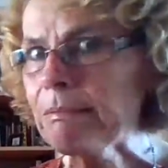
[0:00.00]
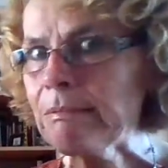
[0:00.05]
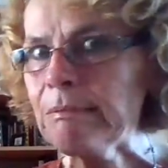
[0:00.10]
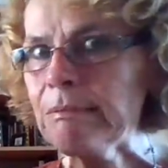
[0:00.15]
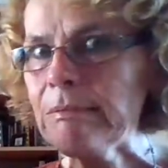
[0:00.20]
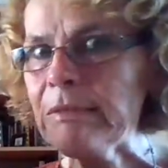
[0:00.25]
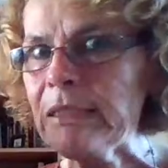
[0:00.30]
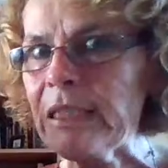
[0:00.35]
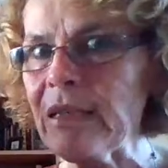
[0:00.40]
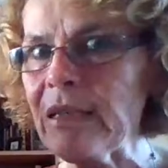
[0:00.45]

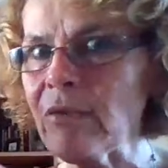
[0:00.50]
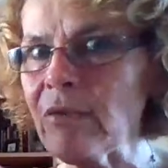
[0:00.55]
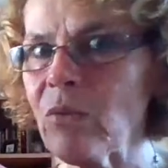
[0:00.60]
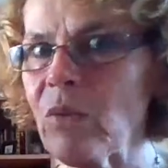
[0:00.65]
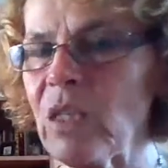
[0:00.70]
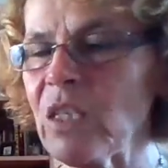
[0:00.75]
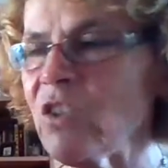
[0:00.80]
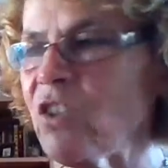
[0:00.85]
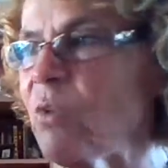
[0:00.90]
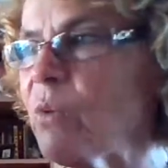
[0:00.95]
Oh dear, I
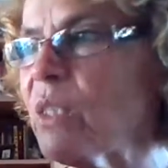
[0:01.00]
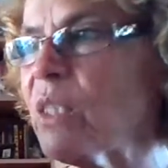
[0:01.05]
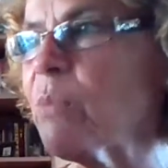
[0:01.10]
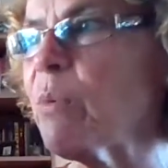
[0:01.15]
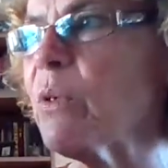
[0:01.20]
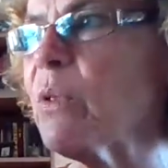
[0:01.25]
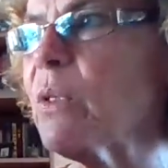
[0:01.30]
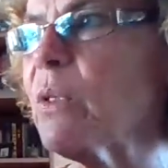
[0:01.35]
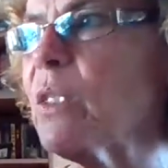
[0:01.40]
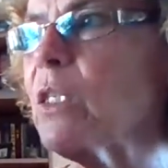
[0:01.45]
don't think she was
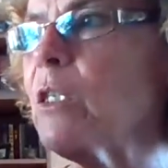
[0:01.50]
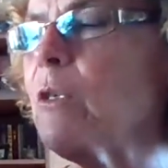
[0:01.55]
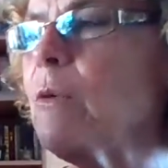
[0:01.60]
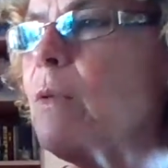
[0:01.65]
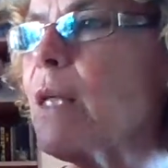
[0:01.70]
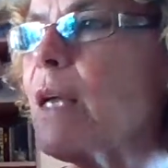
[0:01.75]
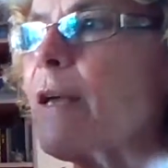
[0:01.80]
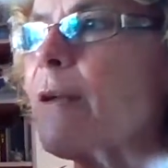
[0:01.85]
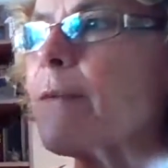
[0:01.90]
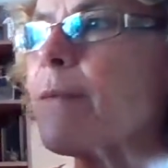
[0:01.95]
supposed to do
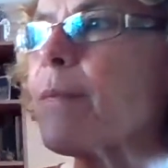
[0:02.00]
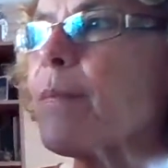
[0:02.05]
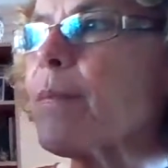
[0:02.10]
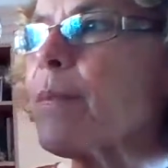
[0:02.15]
that.